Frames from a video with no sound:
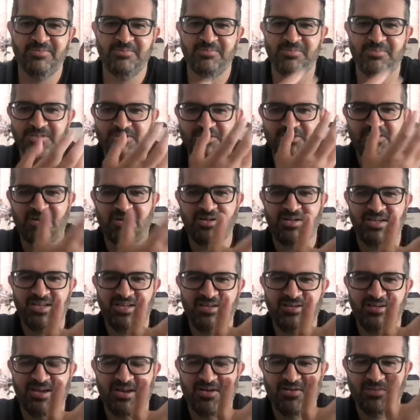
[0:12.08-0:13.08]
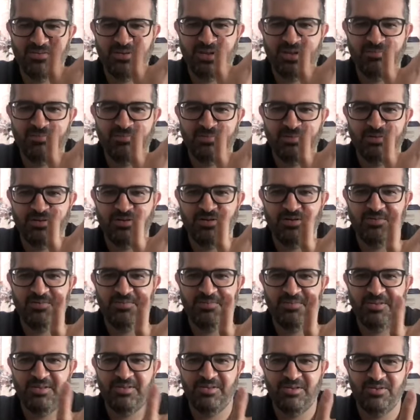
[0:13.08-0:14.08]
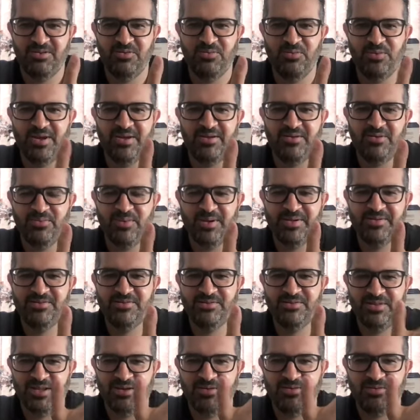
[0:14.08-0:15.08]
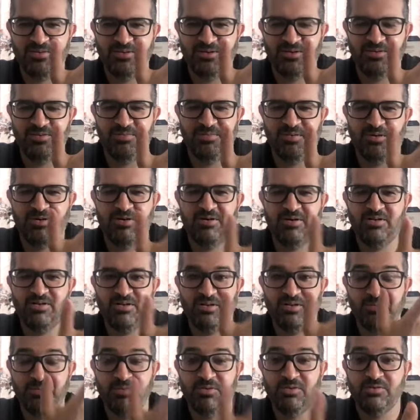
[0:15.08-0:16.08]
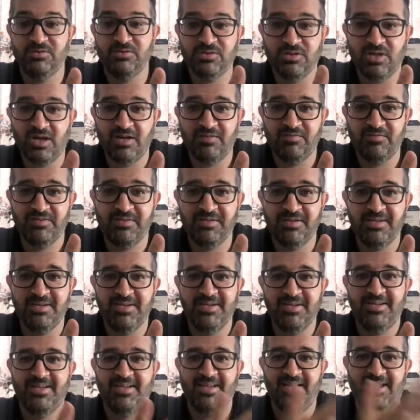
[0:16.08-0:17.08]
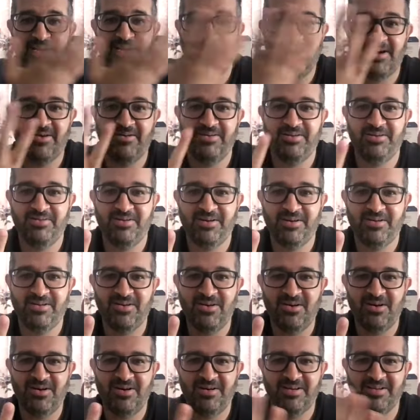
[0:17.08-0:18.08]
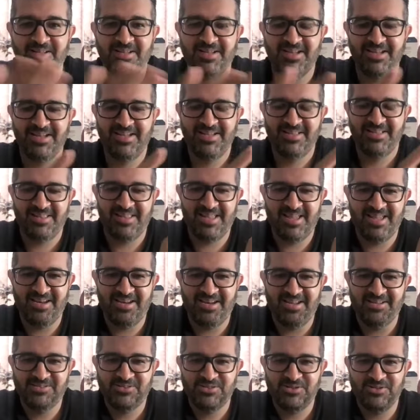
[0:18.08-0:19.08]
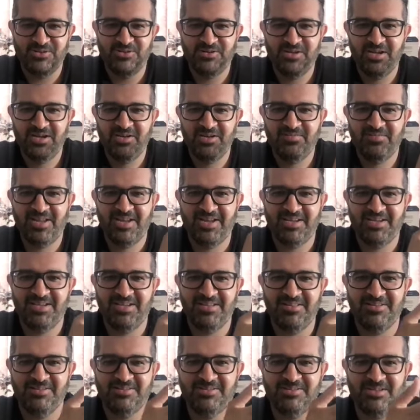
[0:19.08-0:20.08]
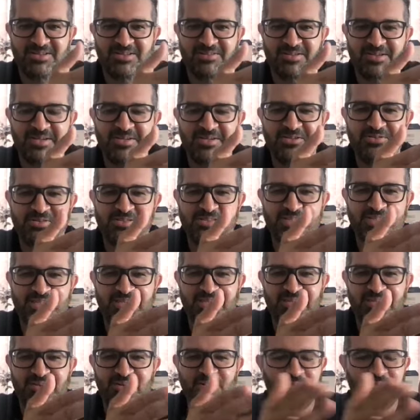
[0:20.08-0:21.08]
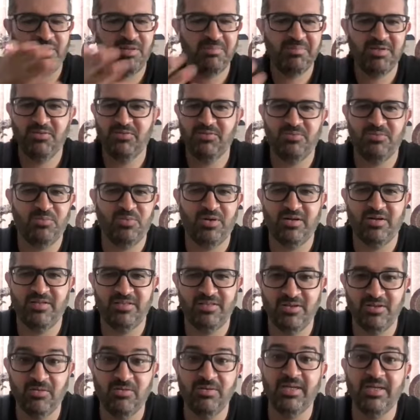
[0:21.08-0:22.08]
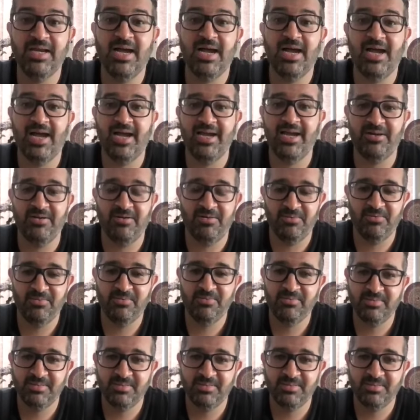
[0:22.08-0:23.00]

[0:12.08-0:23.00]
historically you went to then, Oracle and MuleSoft, and now you're at Kong, and so you're kind of like in this interesting. You're probably one of the only guy I know